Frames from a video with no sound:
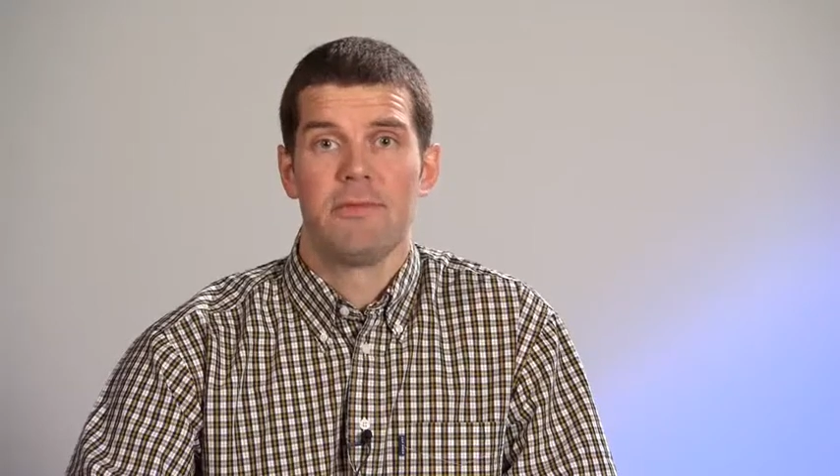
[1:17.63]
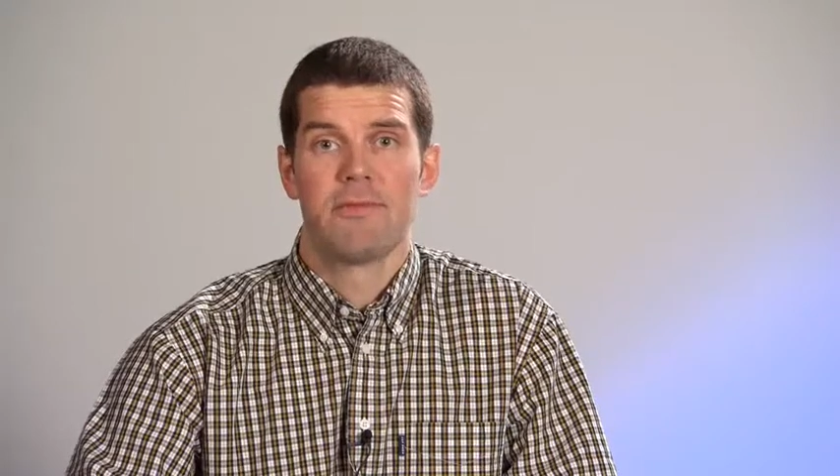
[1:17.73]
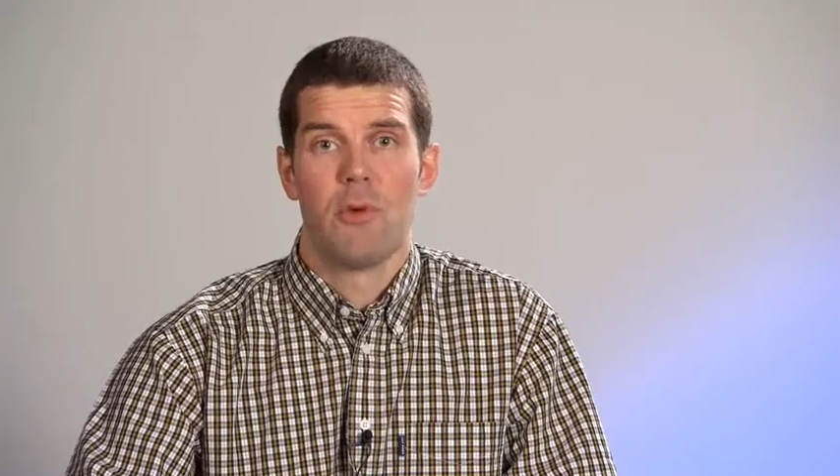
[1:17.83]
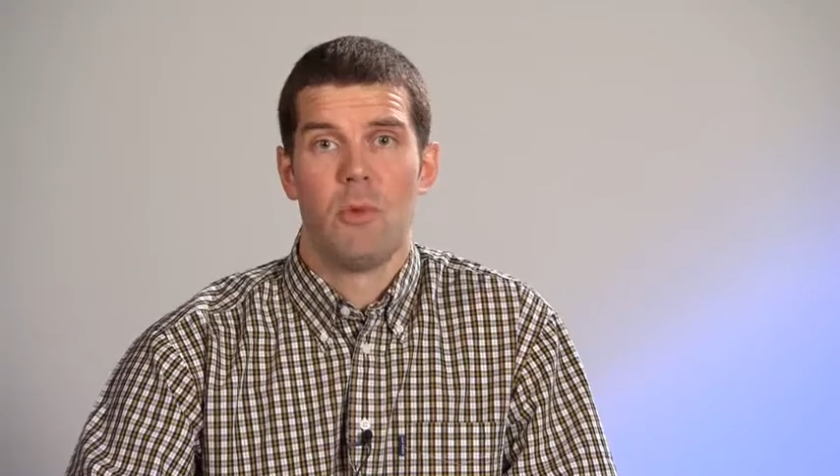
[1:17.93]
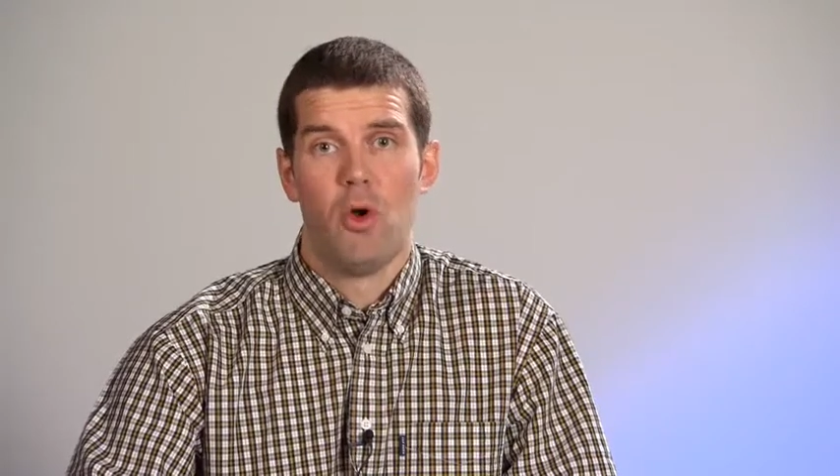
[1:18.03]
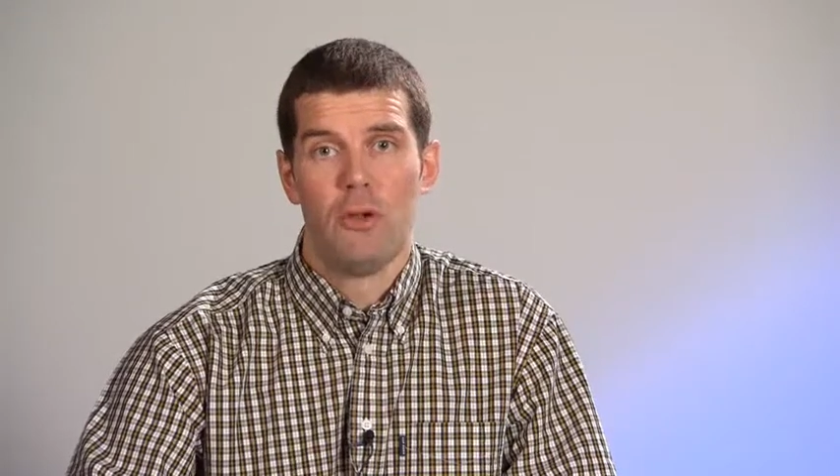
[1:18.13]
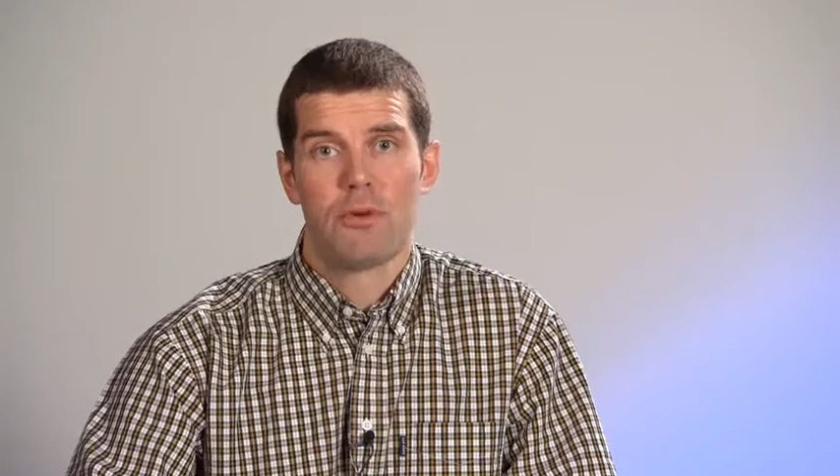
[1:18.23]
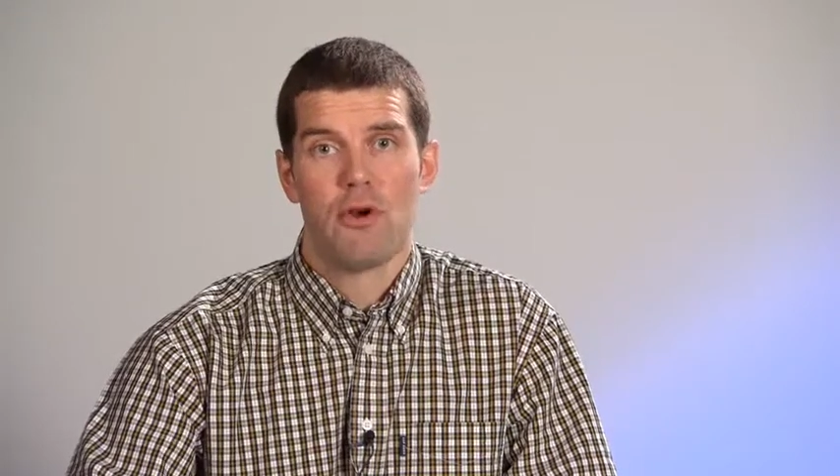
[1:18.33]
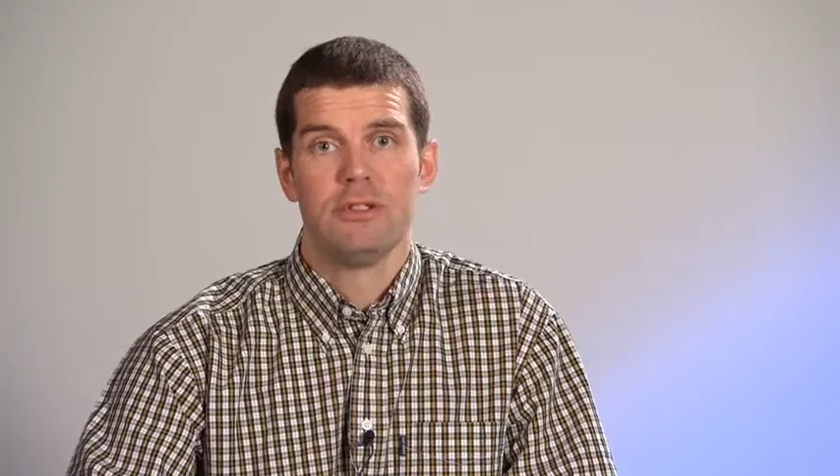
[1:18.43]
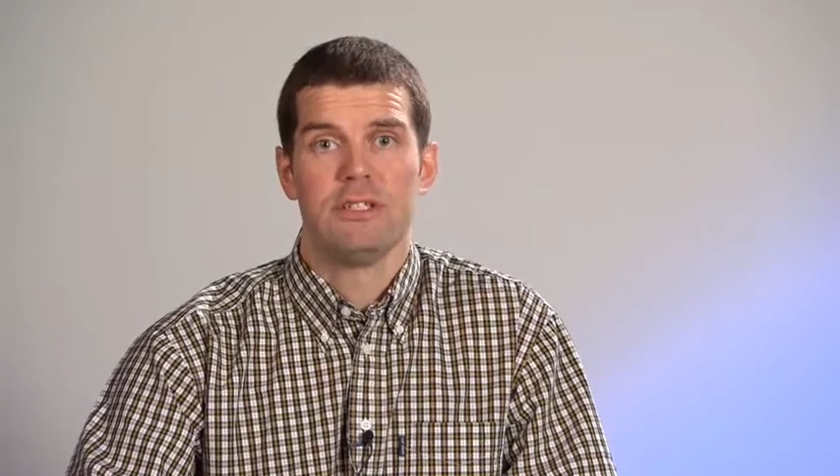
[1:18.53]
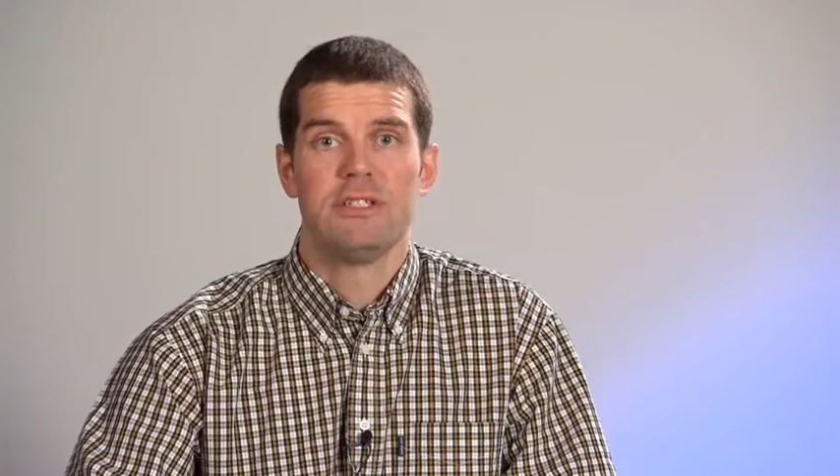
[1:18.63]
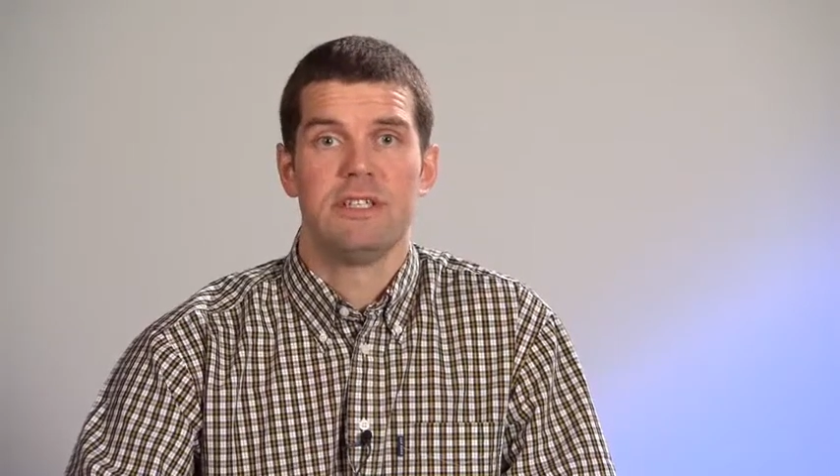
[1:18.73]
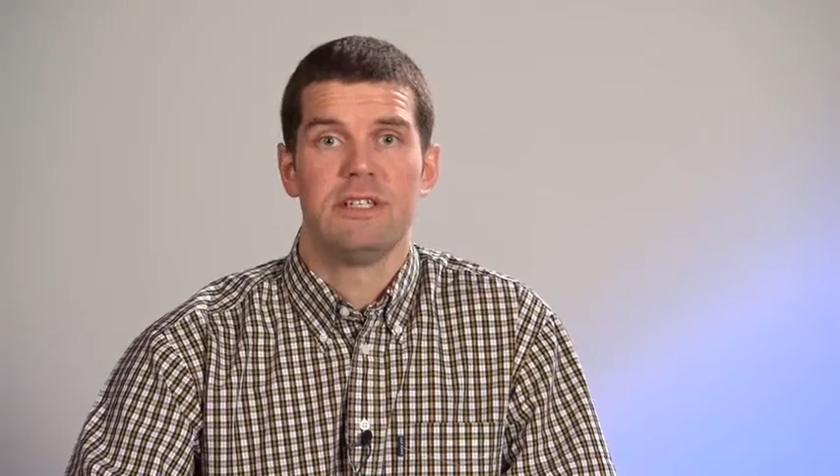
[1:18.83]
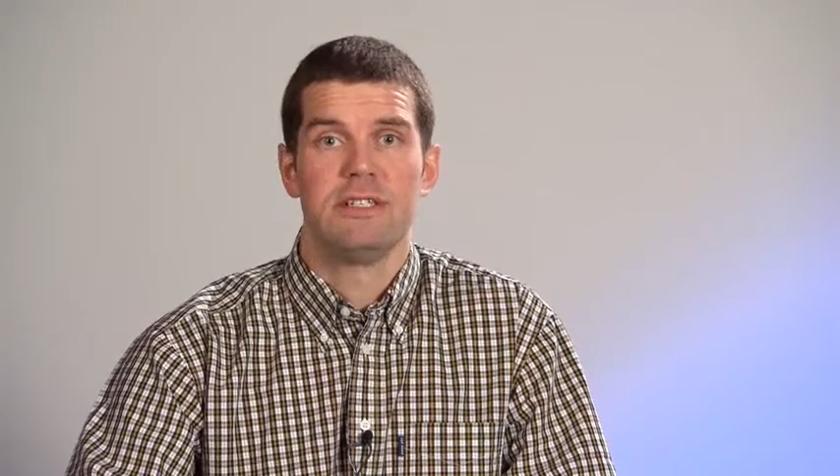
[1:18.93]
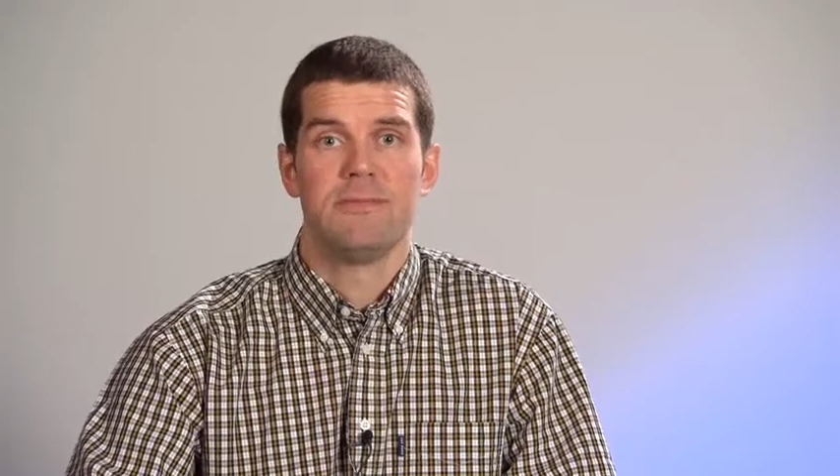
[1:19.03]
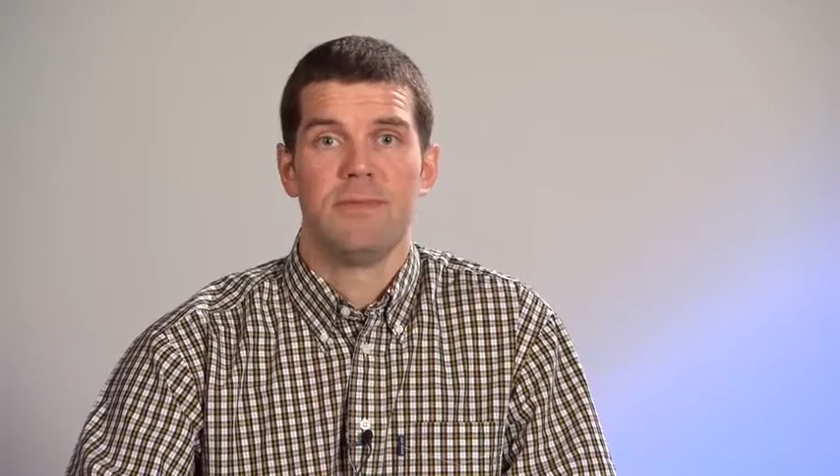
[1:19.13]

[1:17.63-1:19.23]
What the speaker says: from all processes